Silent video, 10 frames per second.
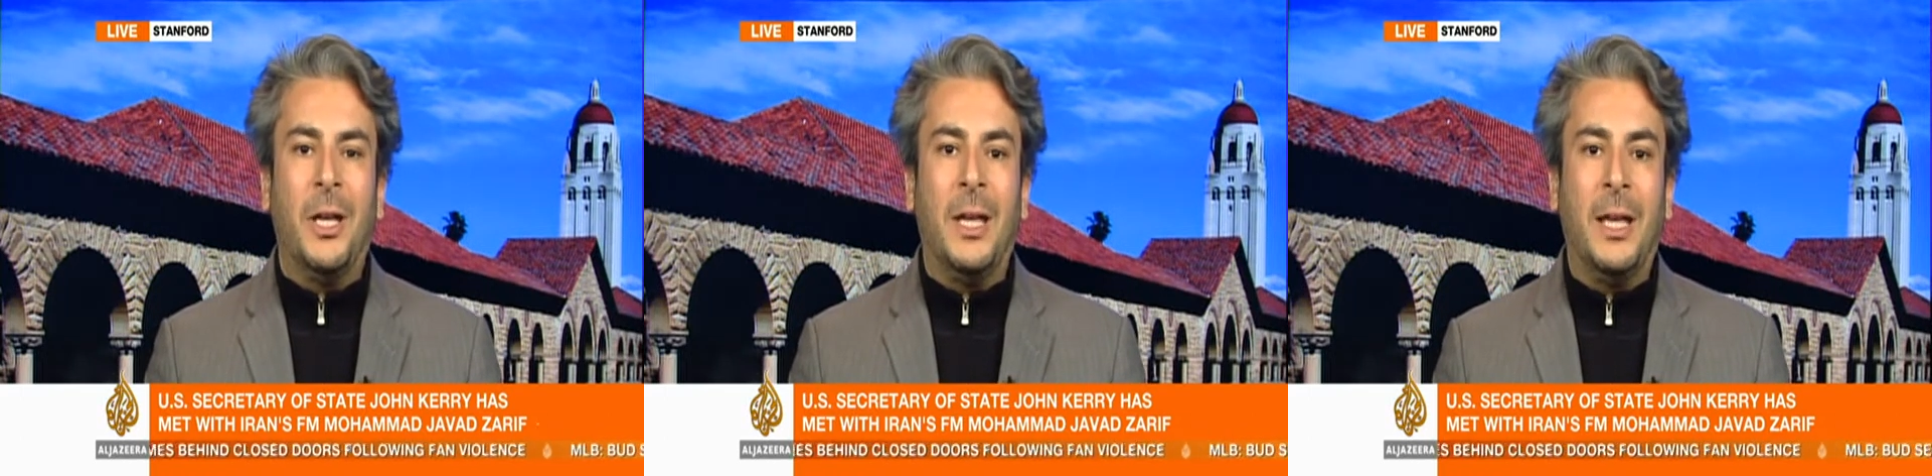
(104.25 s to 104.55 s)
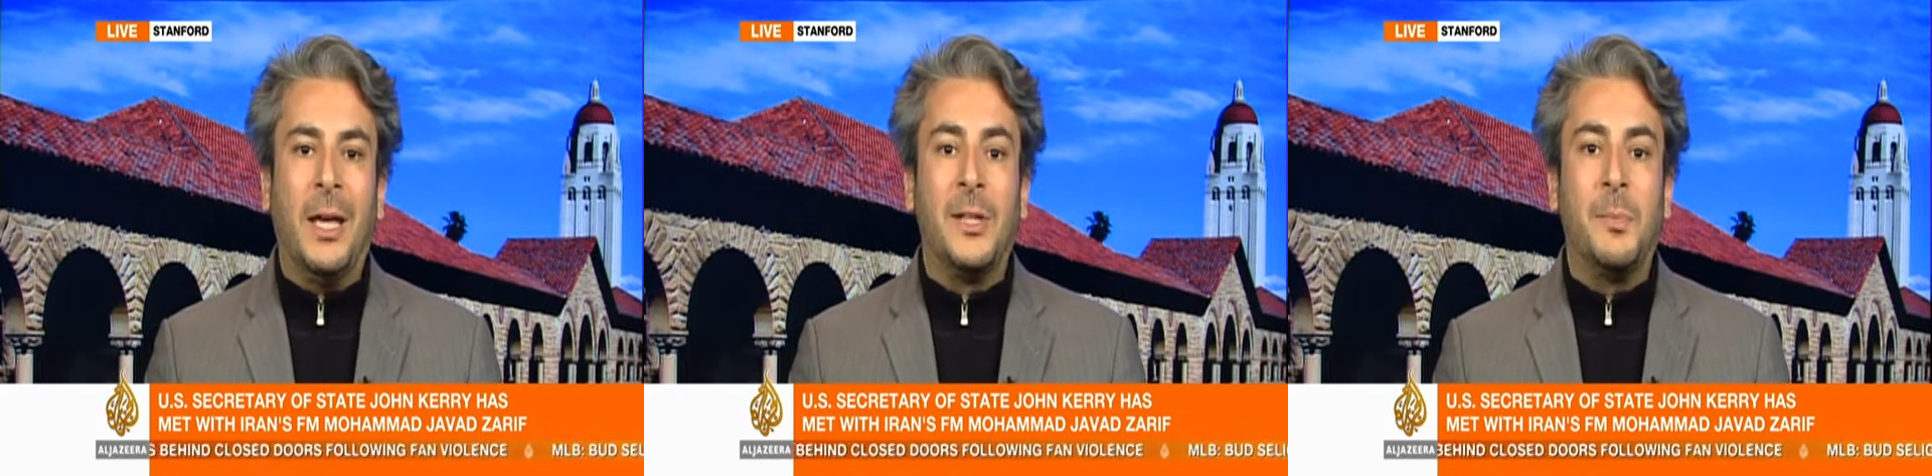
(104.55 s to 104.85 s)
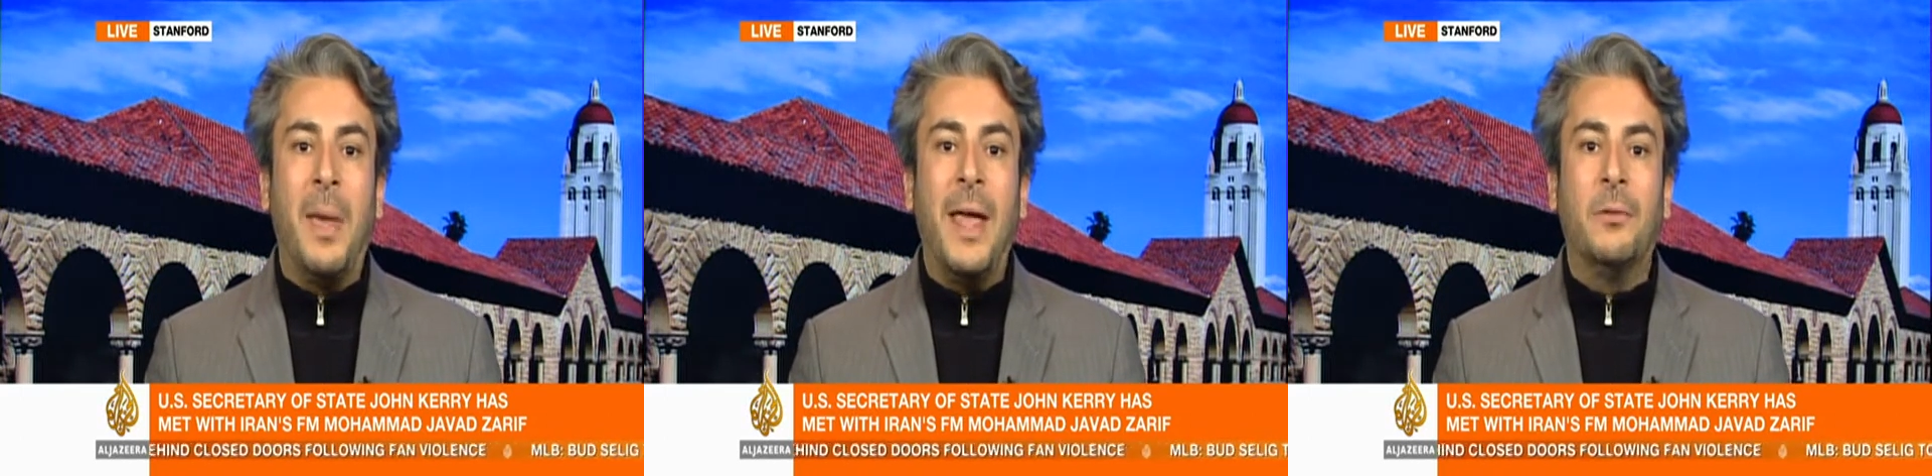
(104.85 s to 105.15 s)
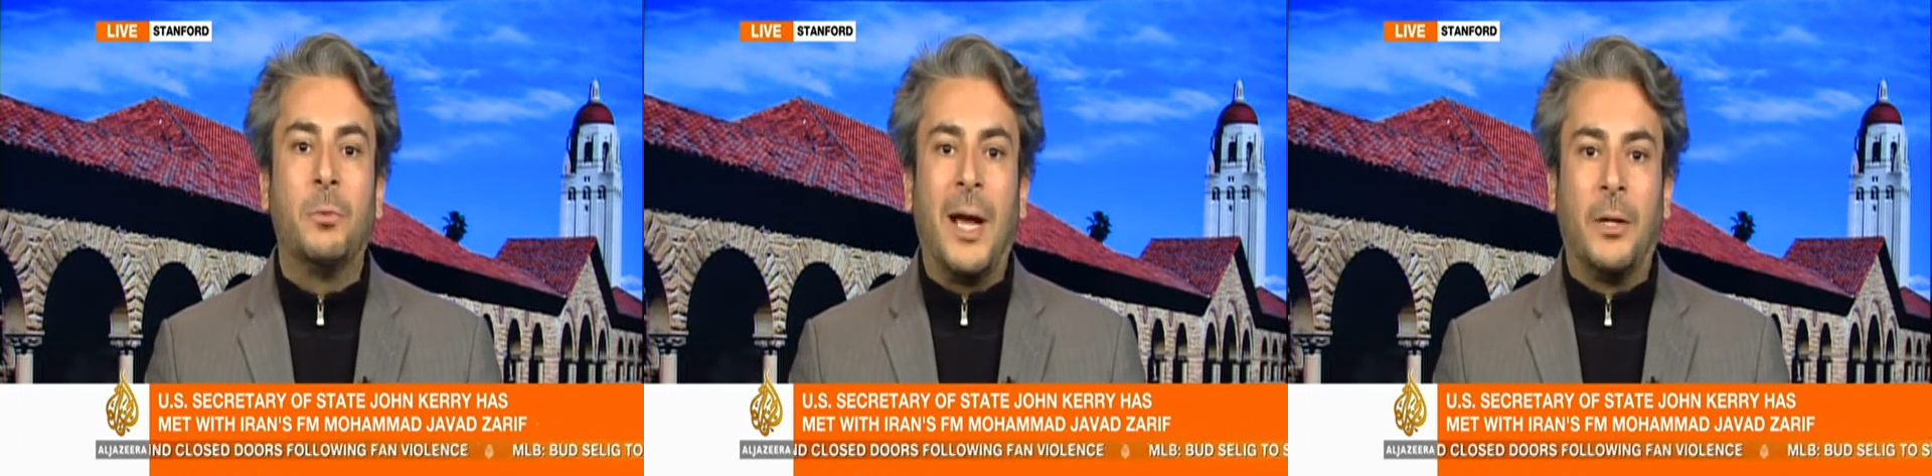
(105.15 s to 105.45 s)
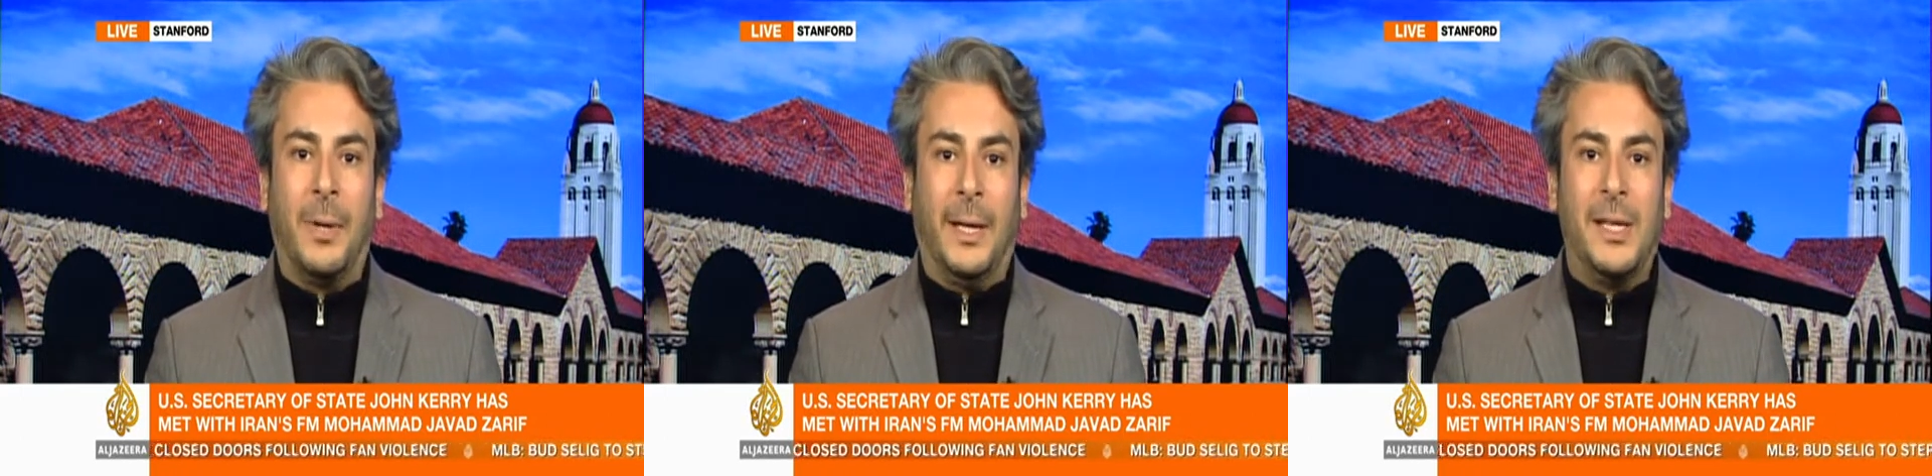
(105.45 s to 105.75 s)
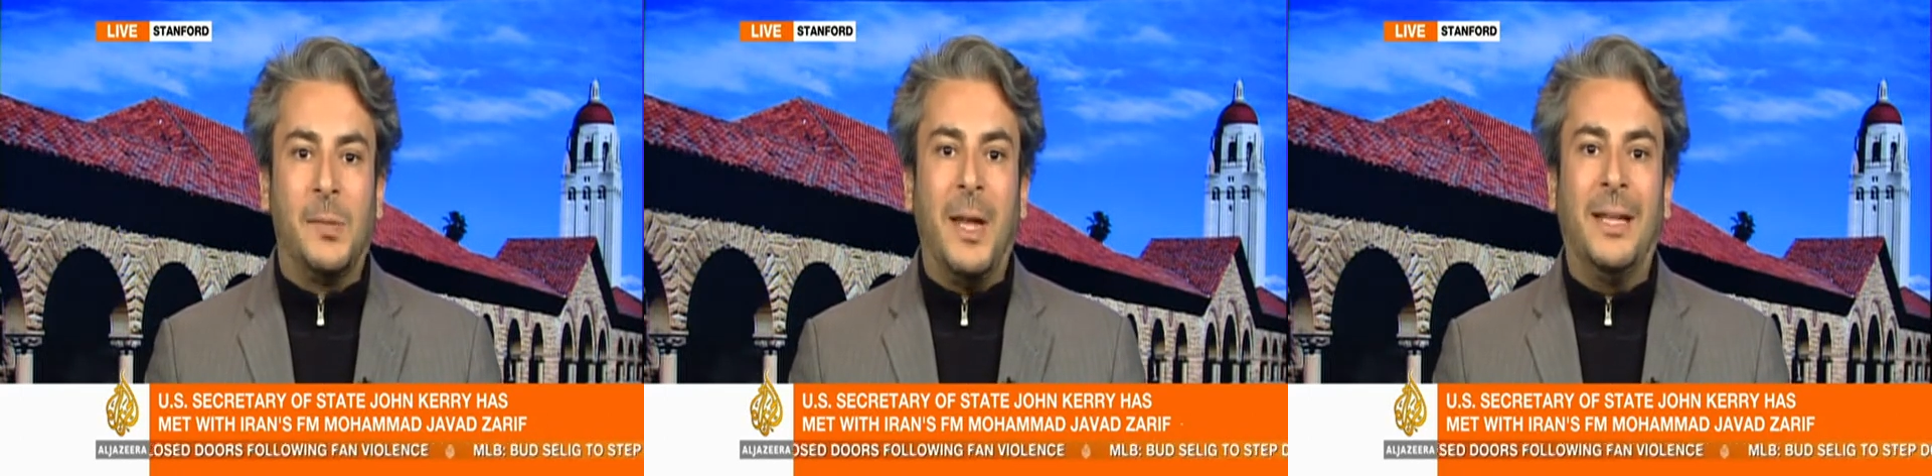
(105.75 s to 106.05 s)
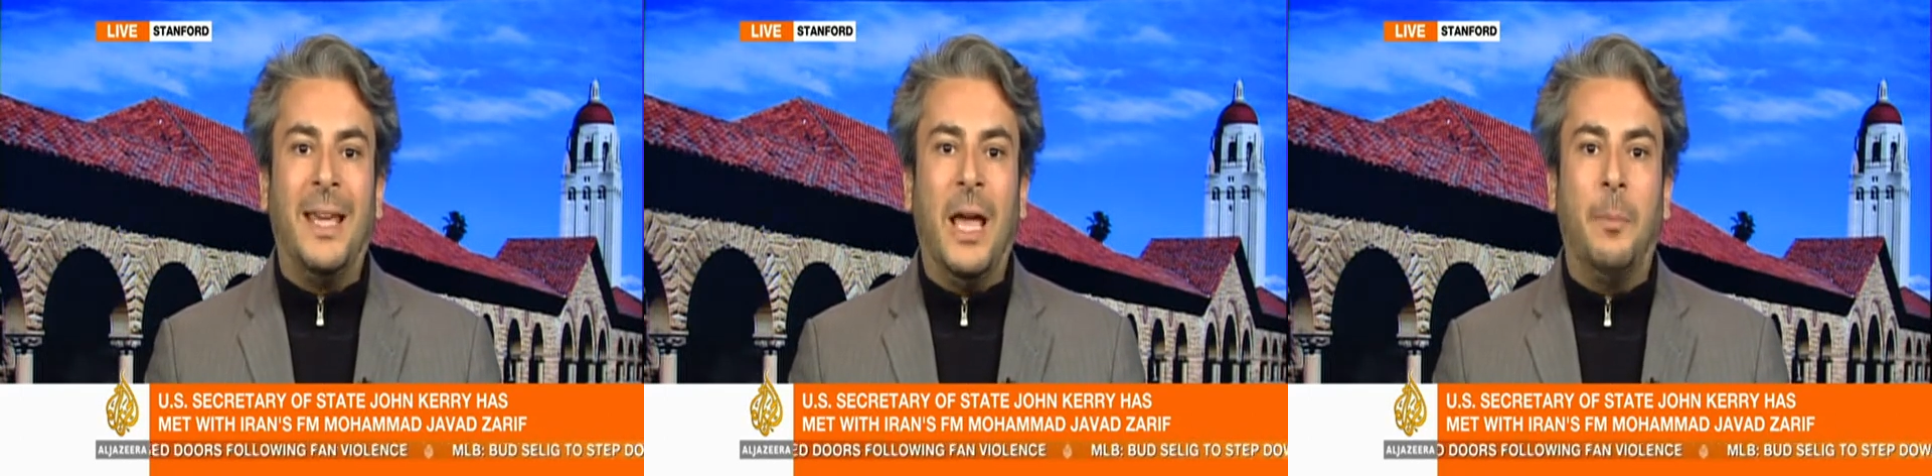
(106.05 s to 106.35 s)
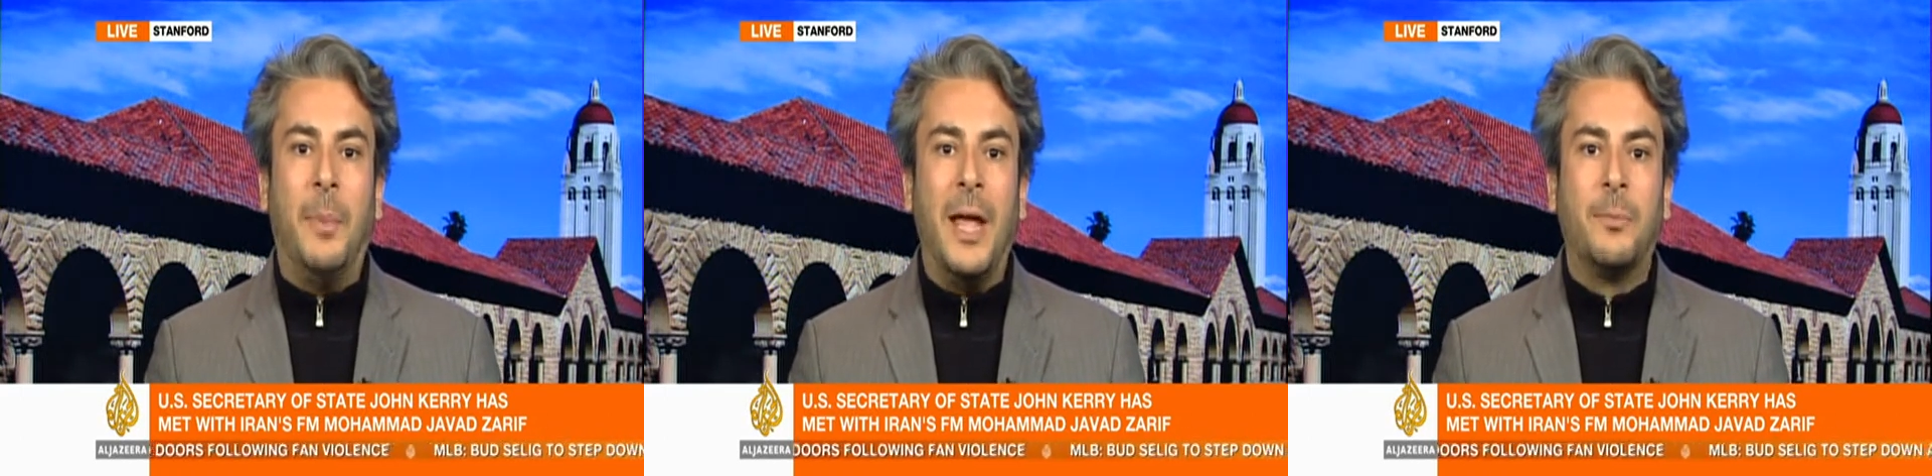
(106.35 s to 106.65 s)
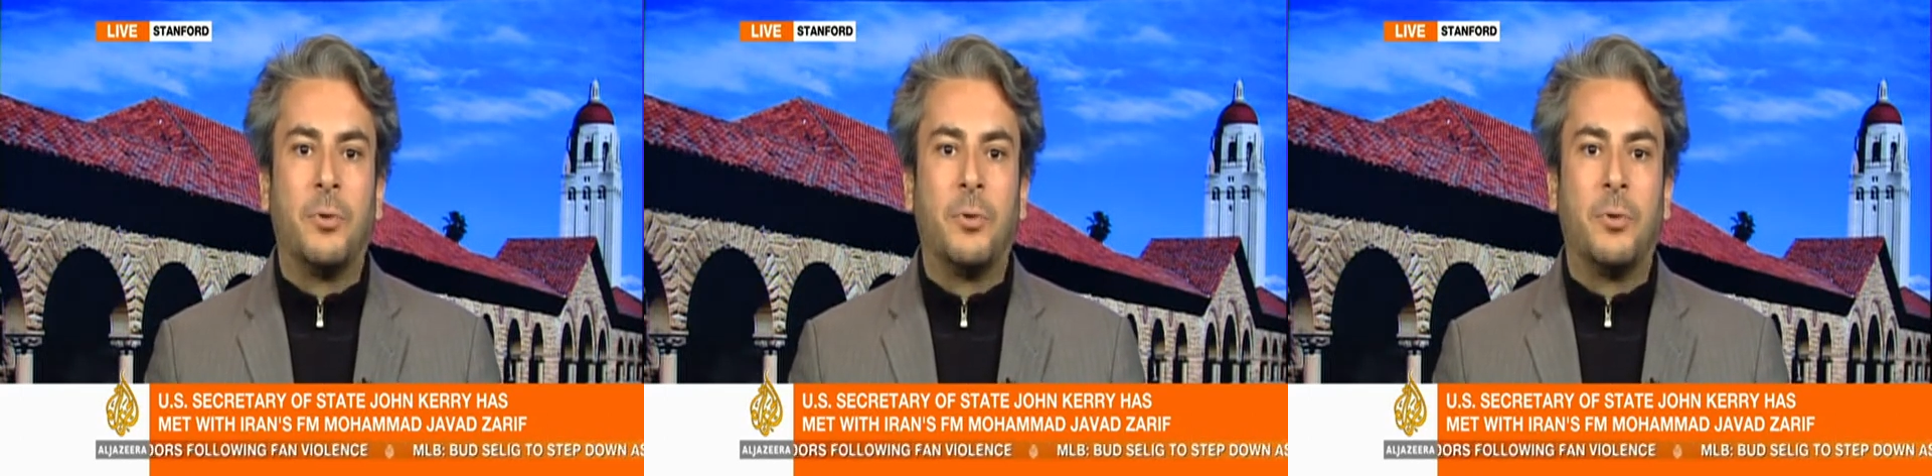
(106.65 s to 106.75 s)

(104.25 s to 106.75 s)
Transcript: his main rhetoric, his main campaign